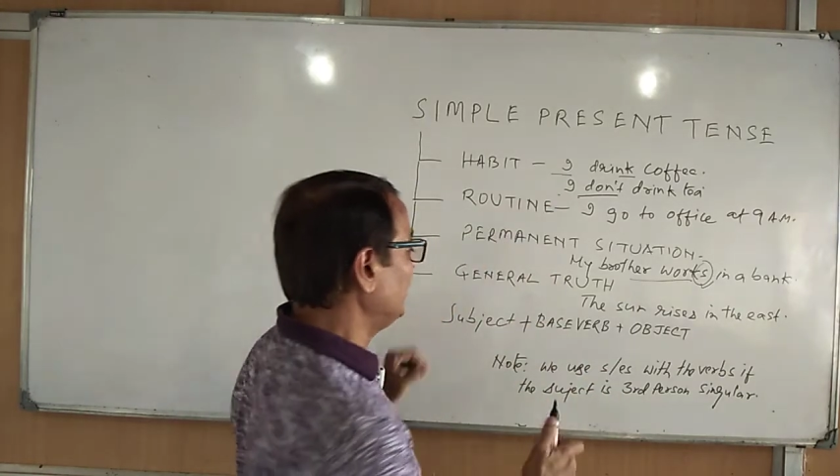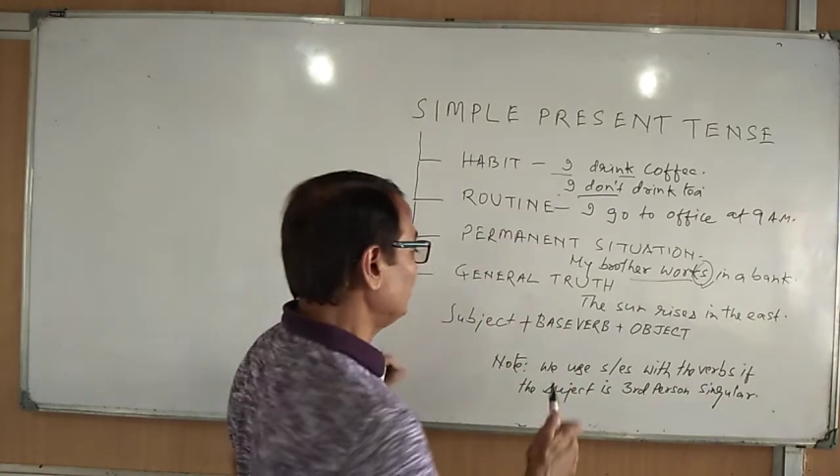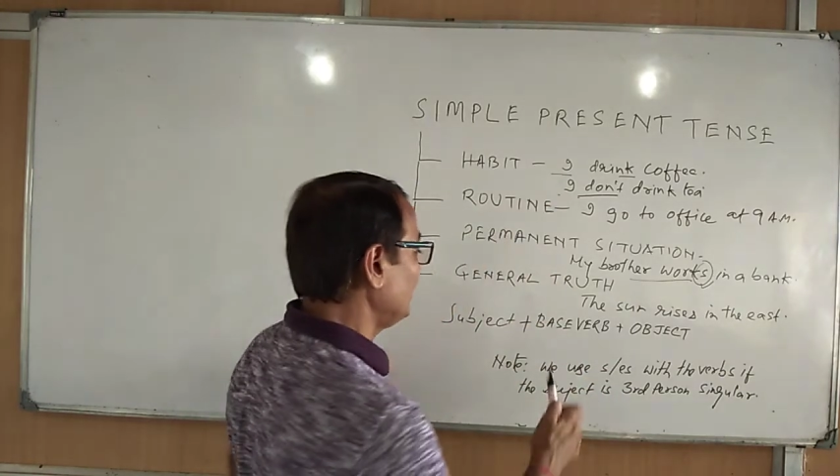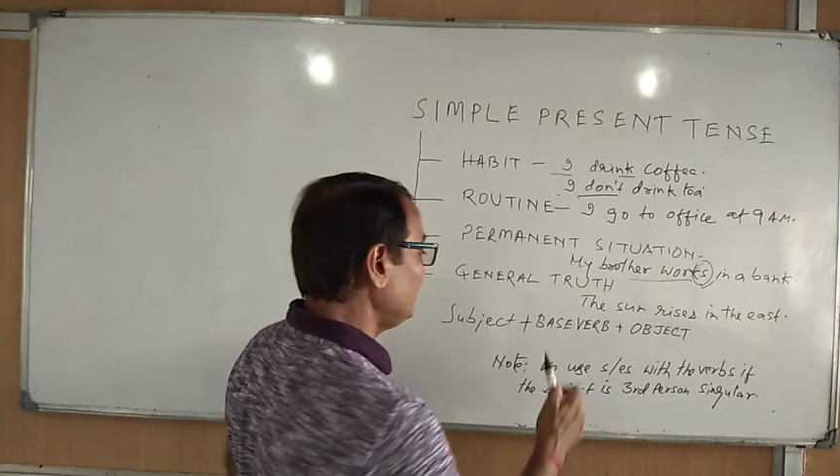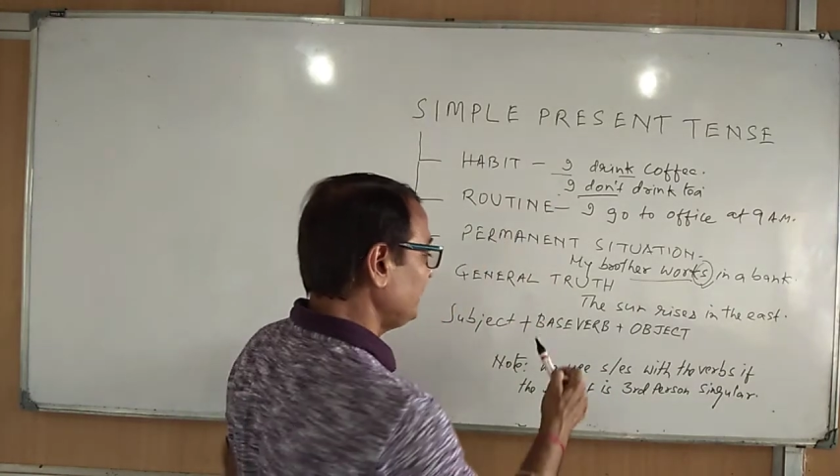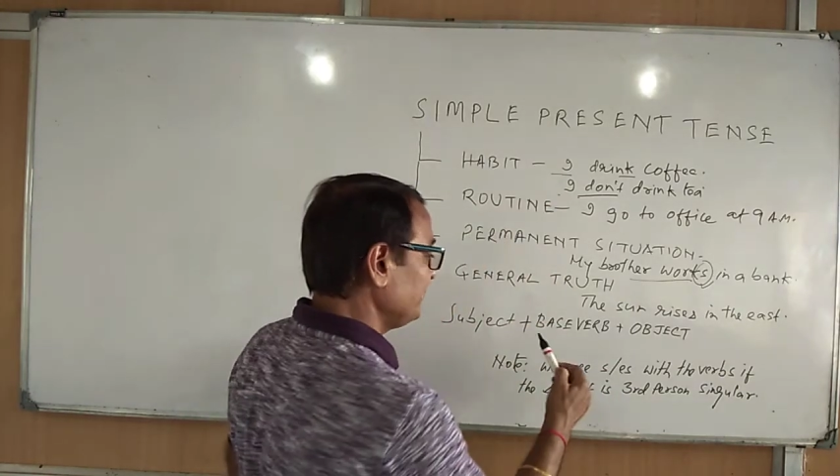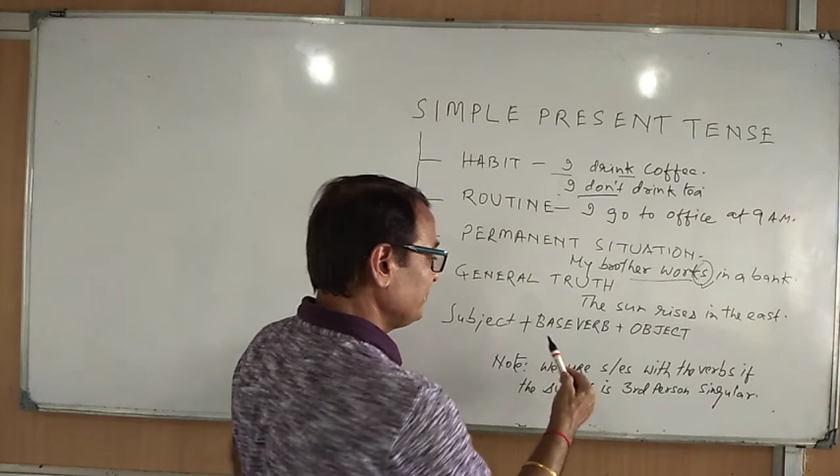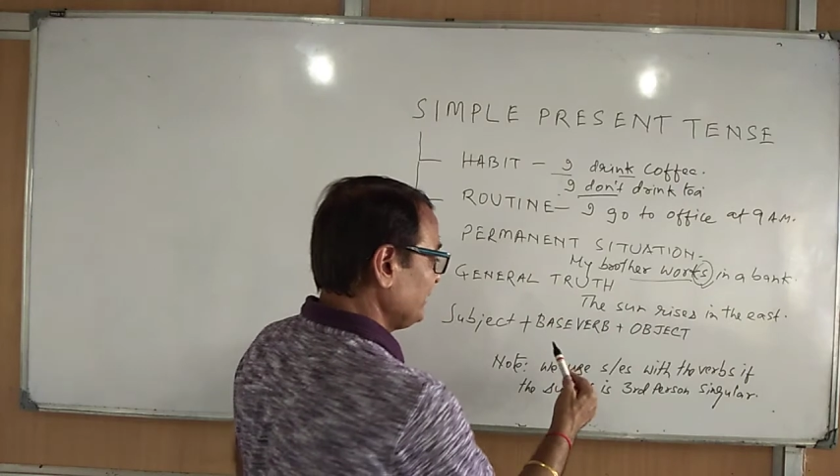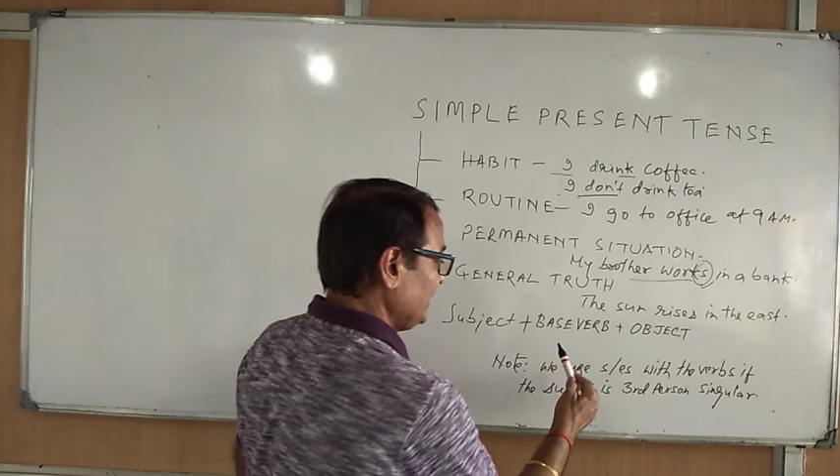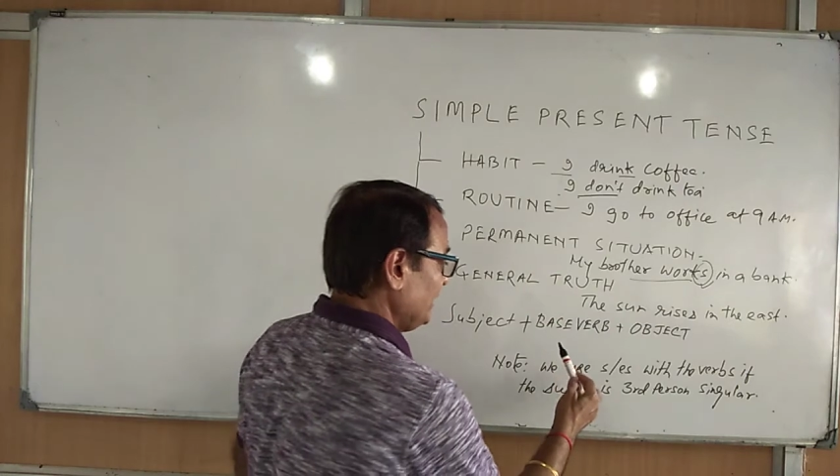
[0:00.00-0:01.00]
place of
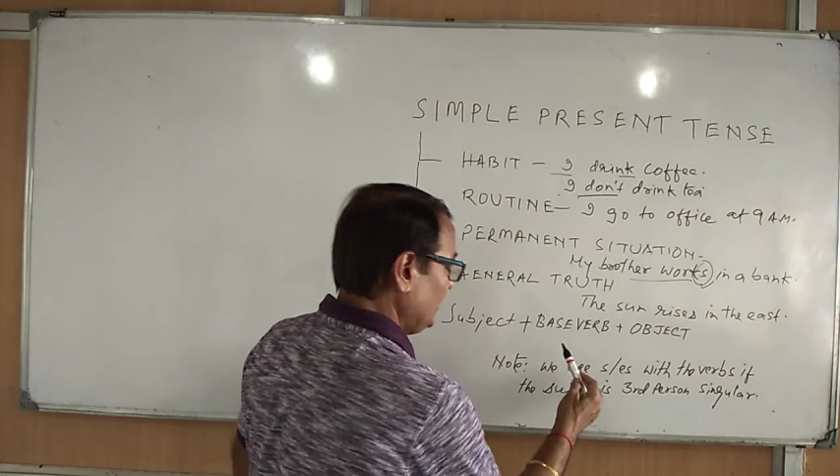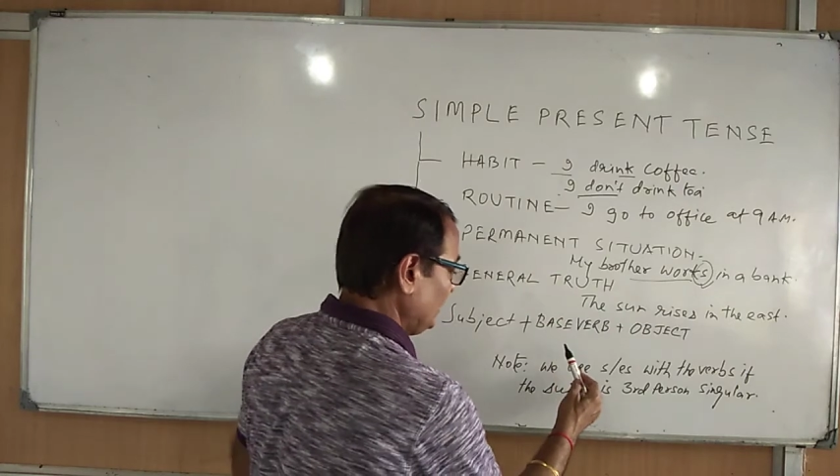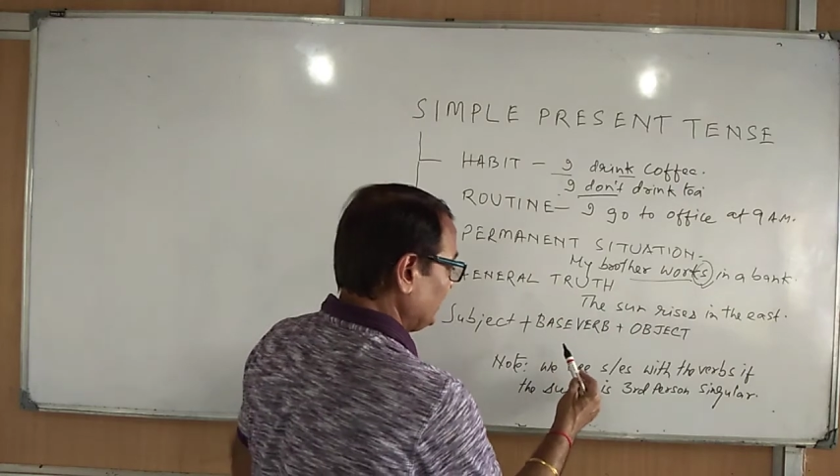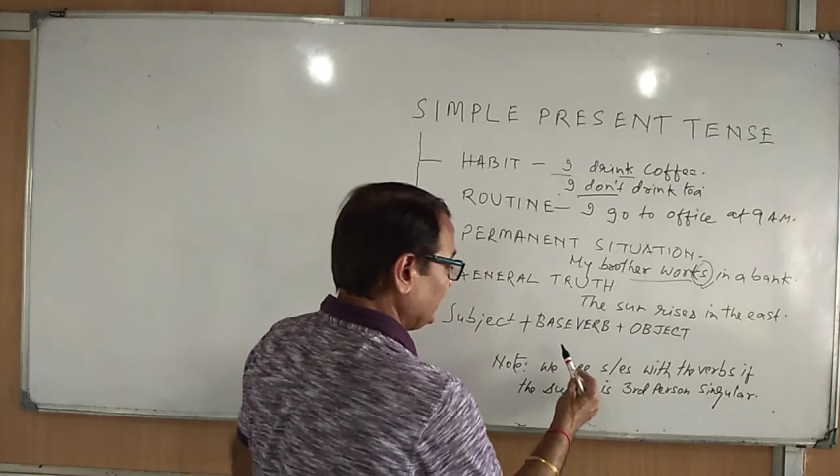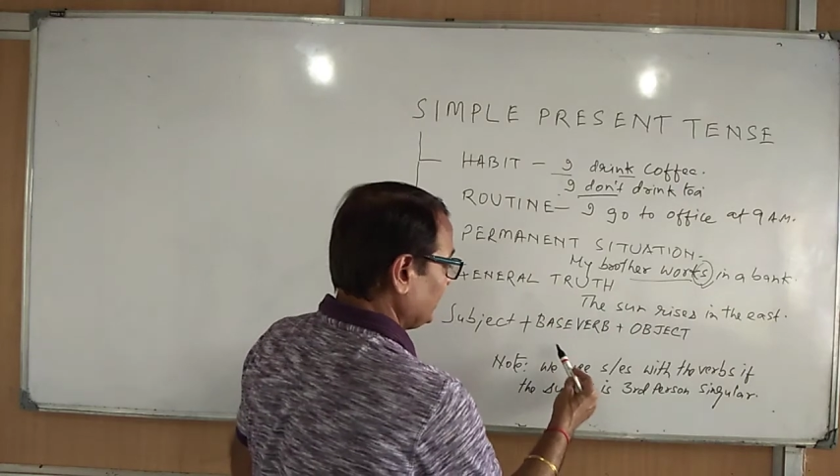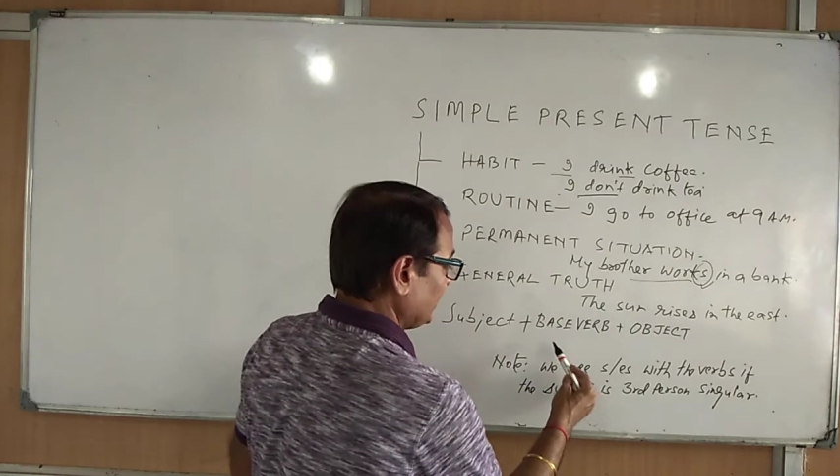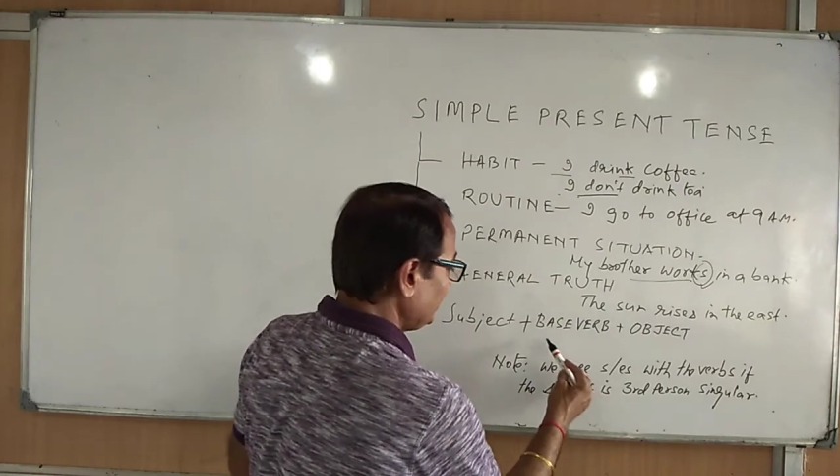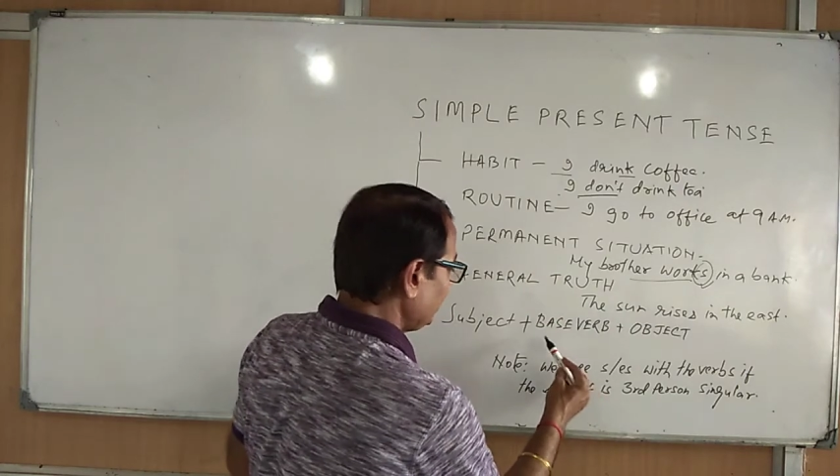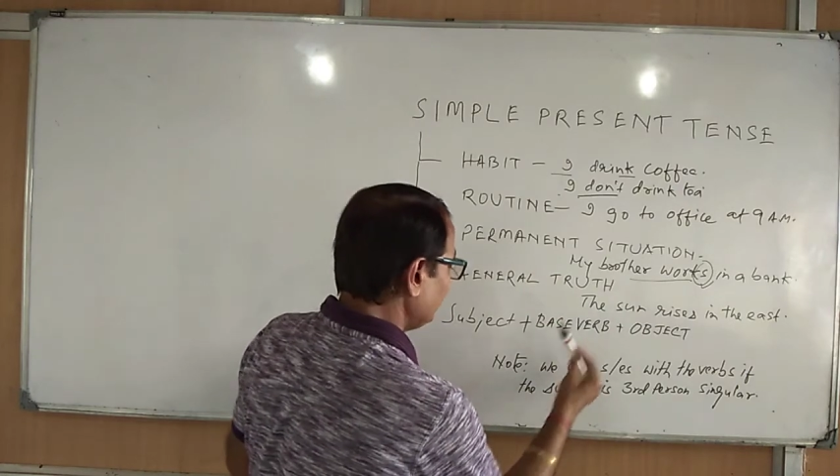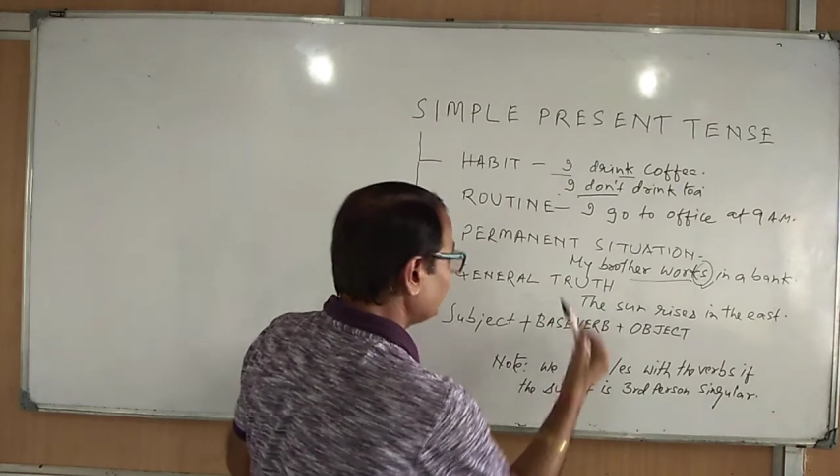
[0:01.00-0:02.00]
don't, right?